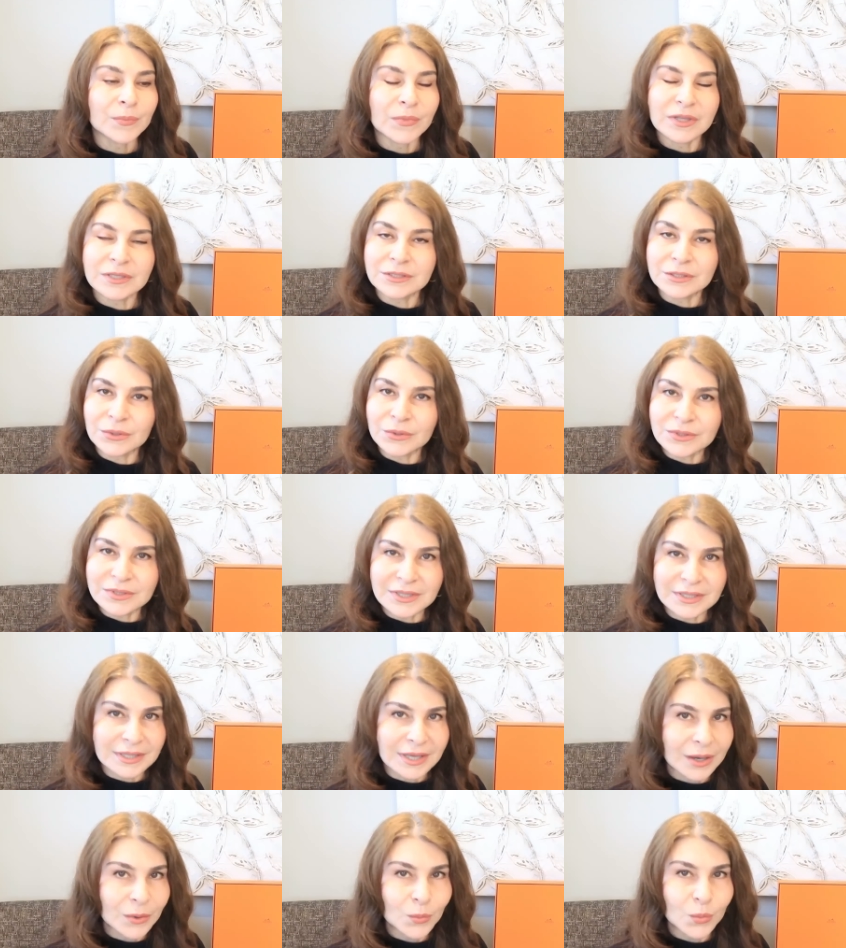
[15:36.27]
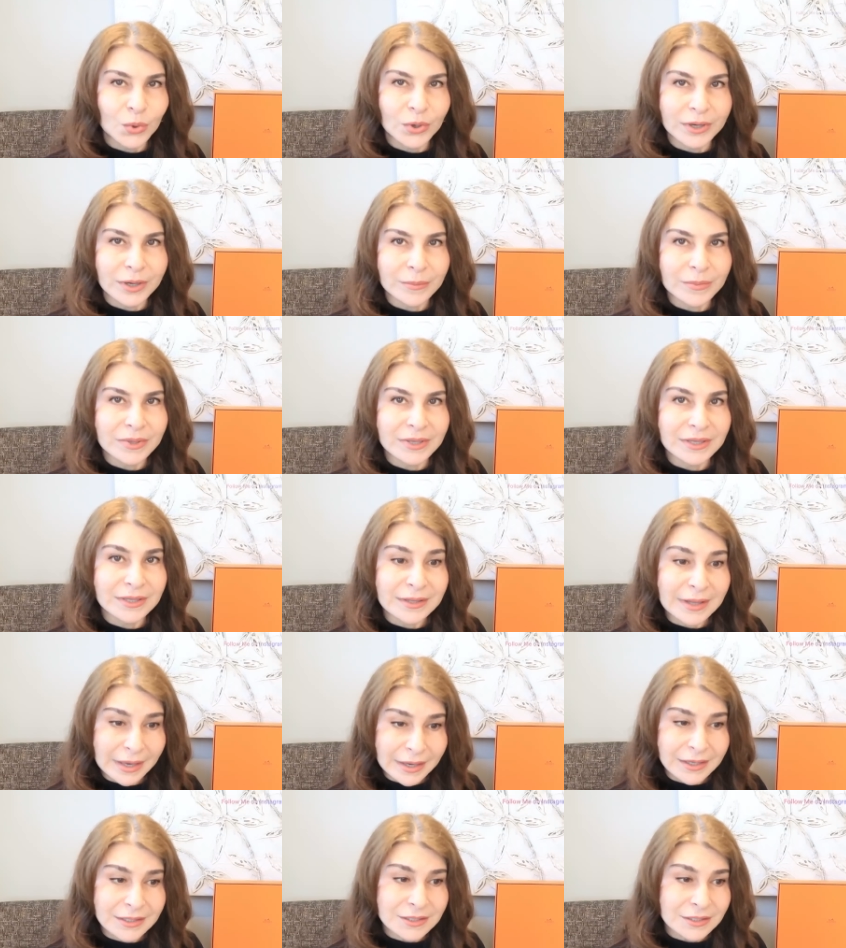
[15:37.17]
it's not that I want to be
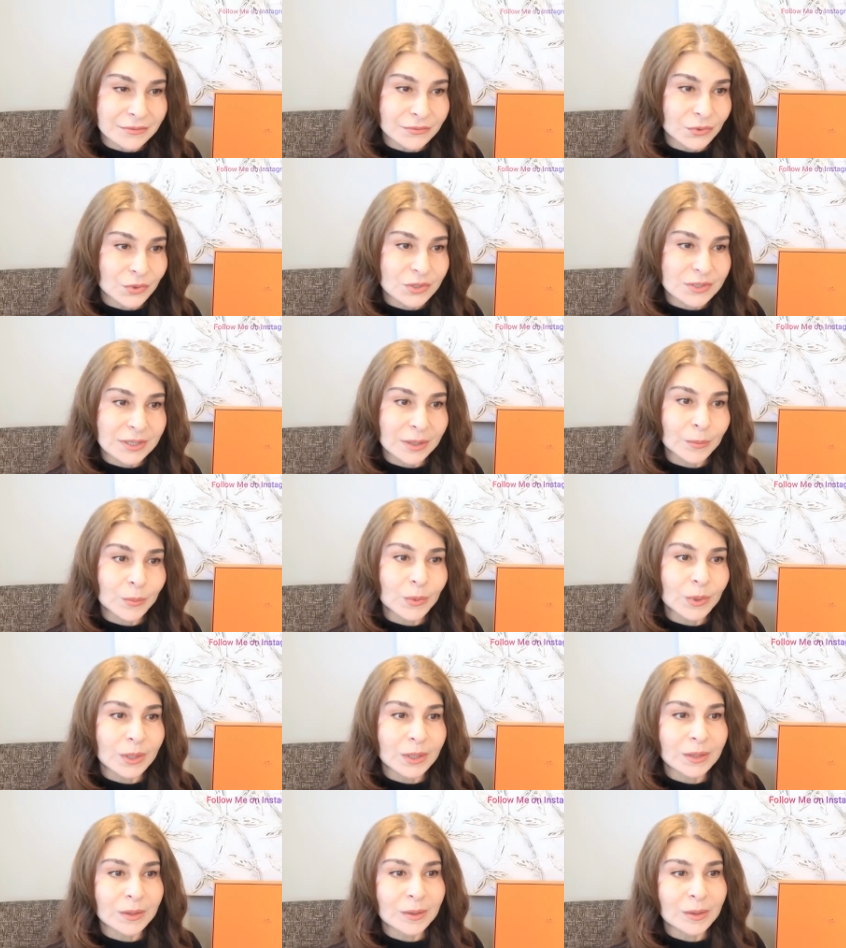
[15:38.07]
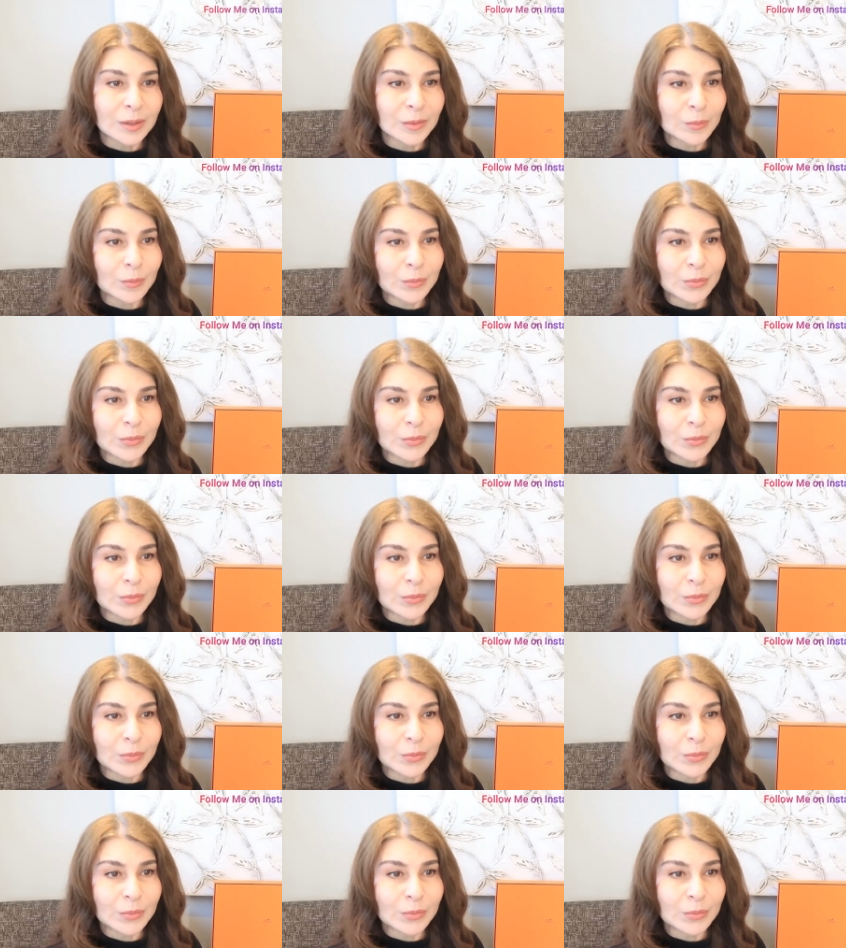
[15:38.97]
negative or something,